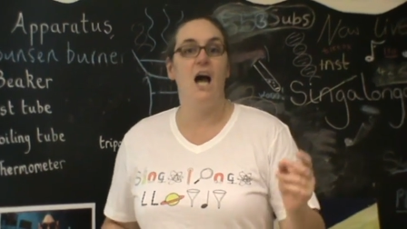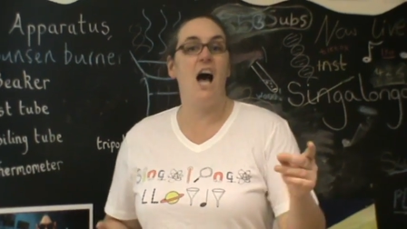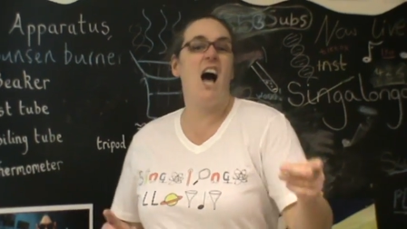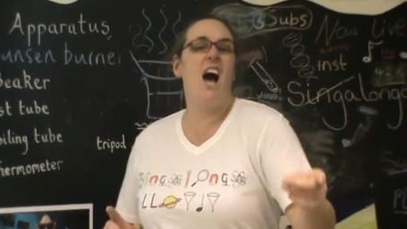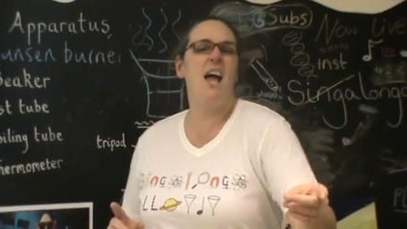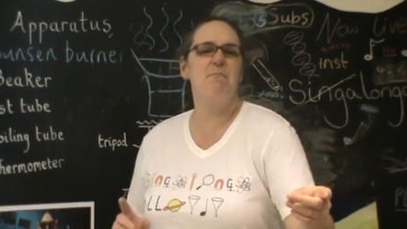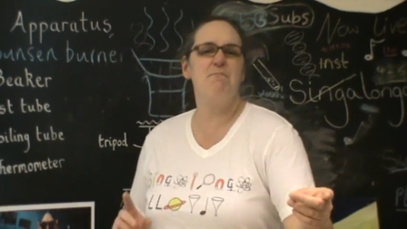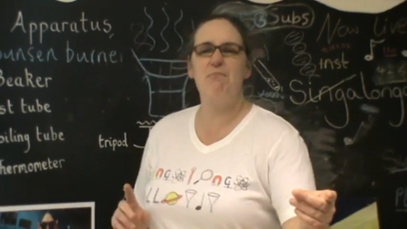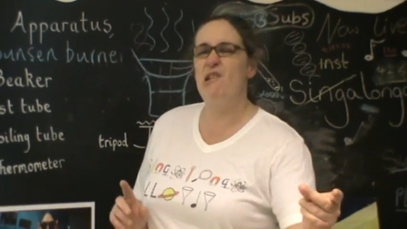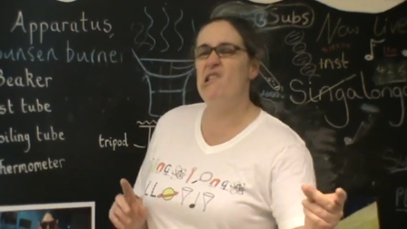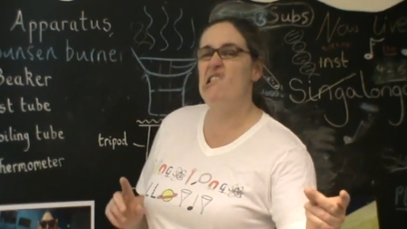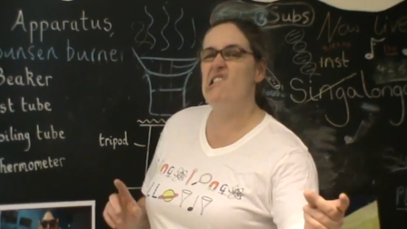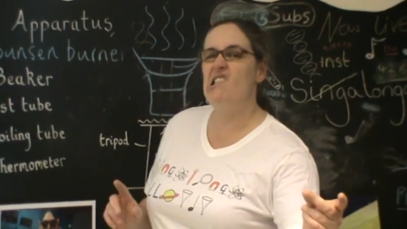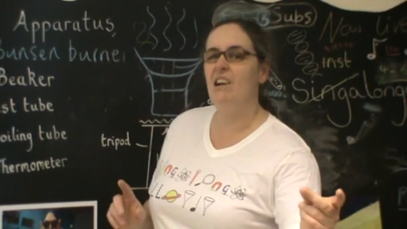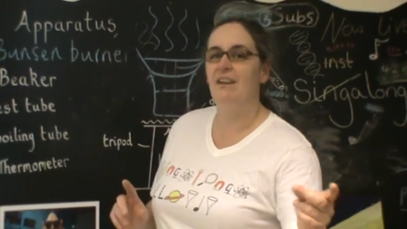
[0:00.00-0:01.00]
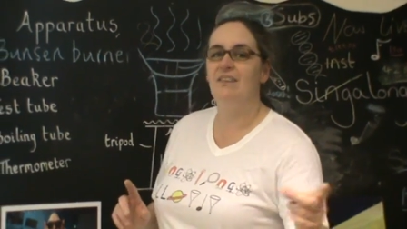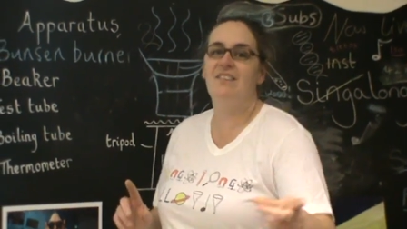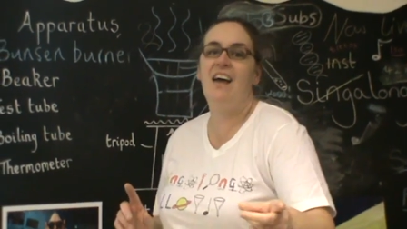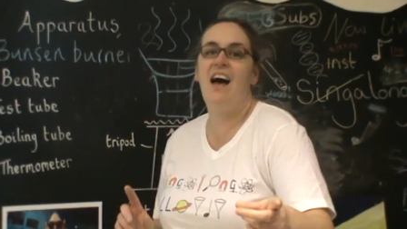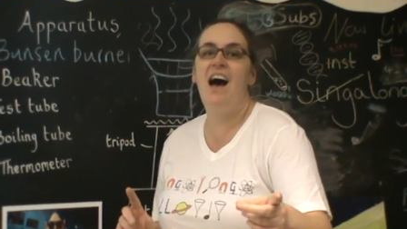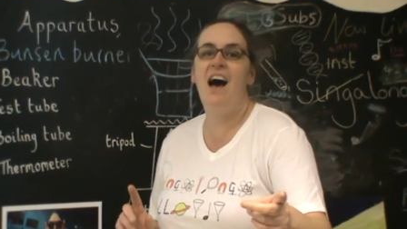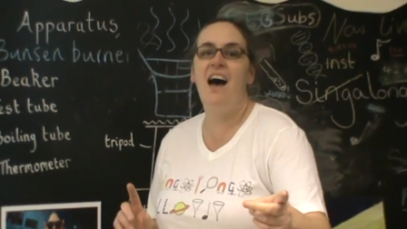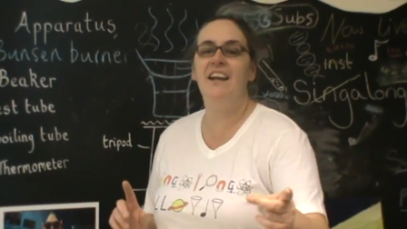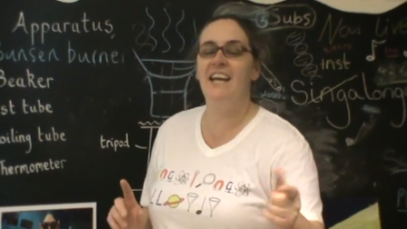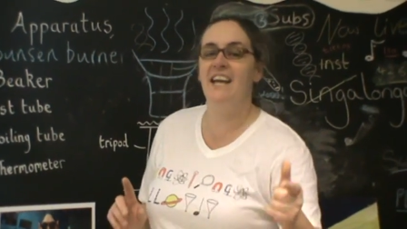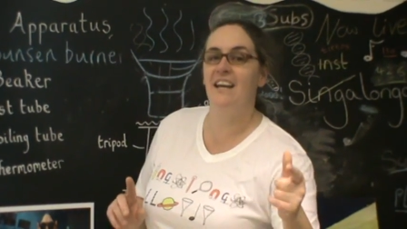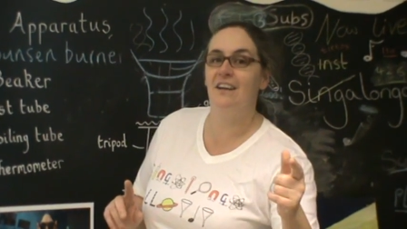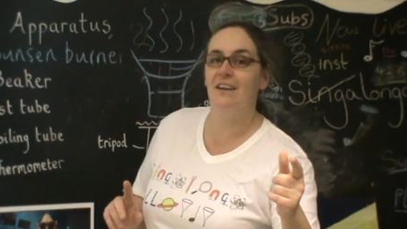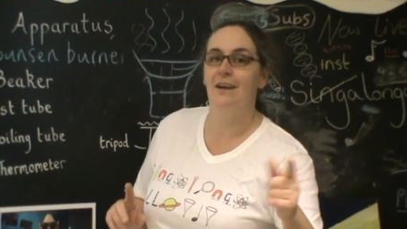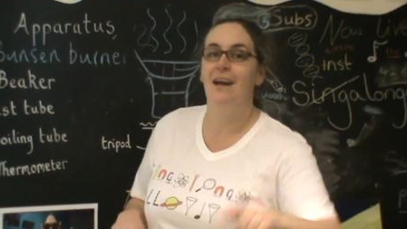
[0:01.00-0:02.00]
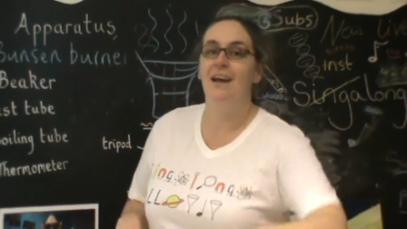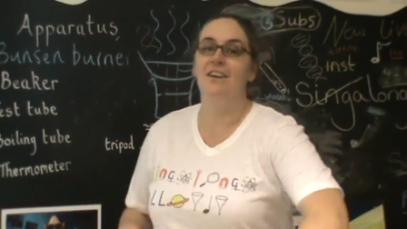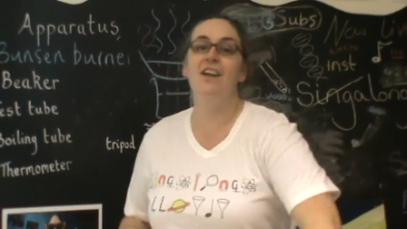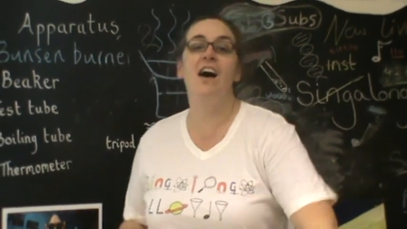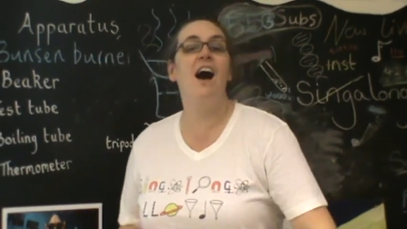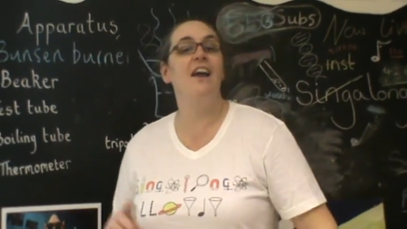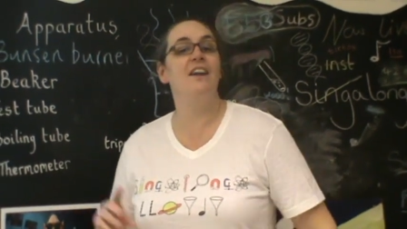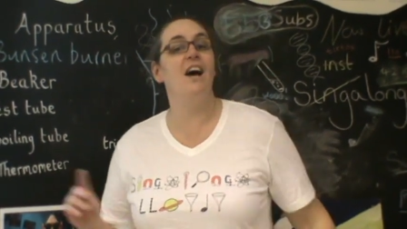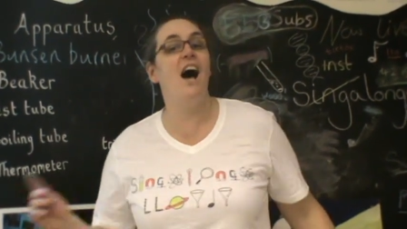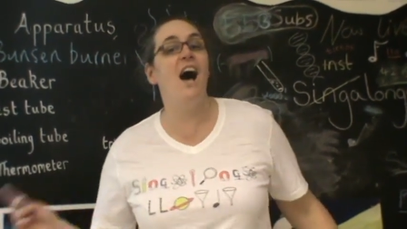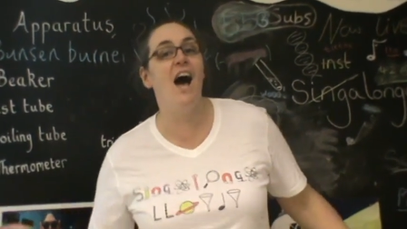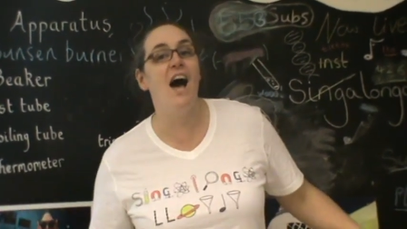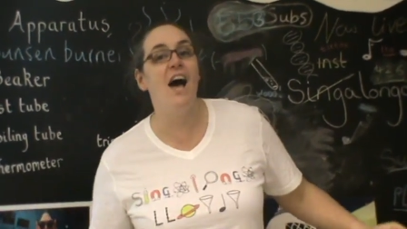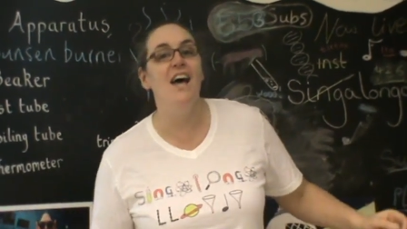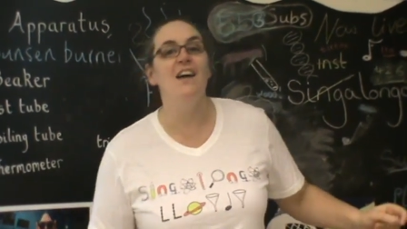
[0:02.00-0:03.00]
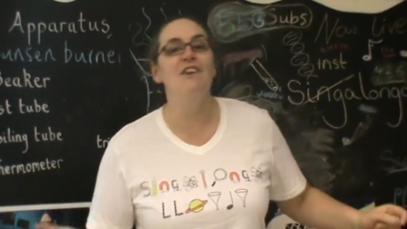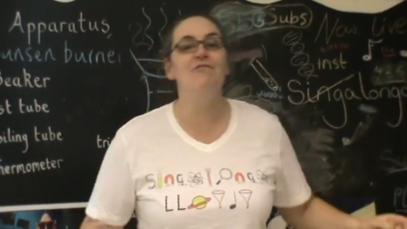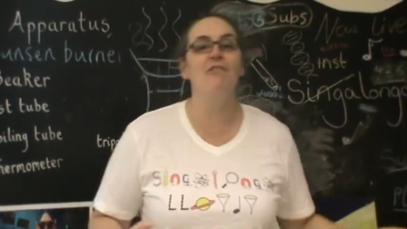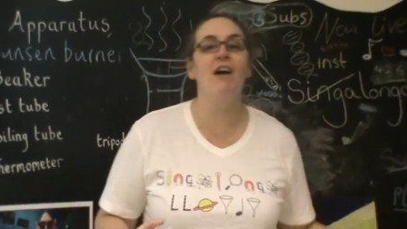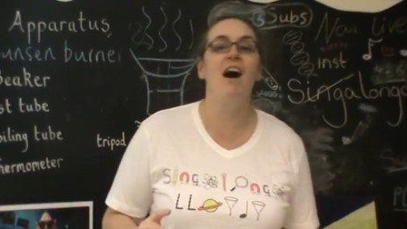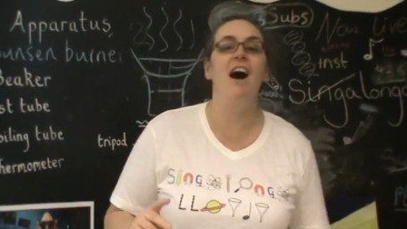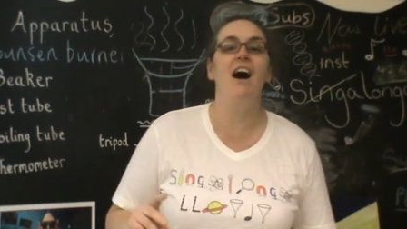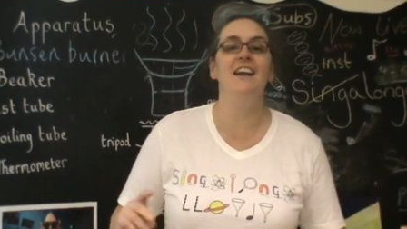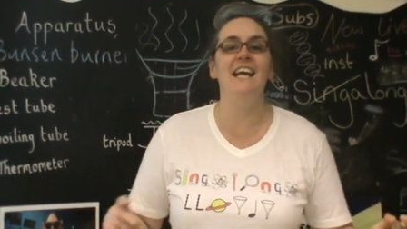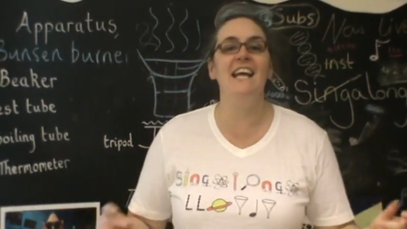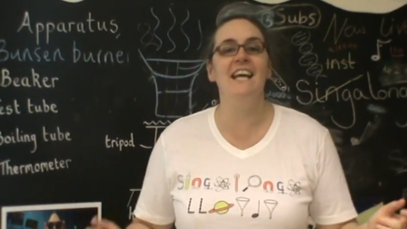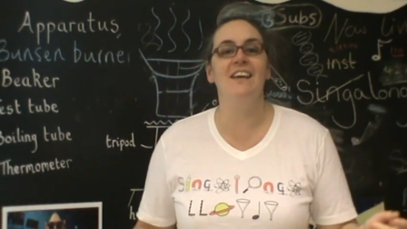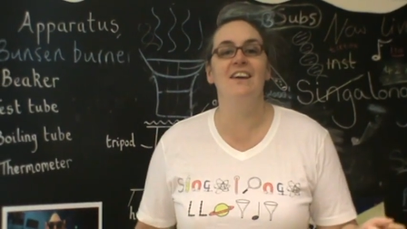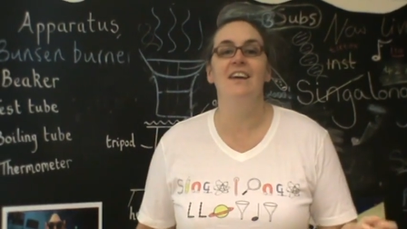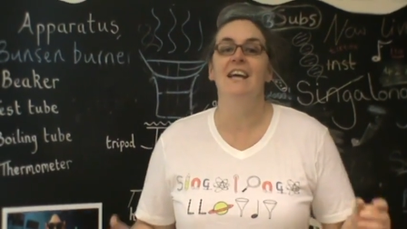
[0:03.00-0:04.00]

Hypertonic, not ironic.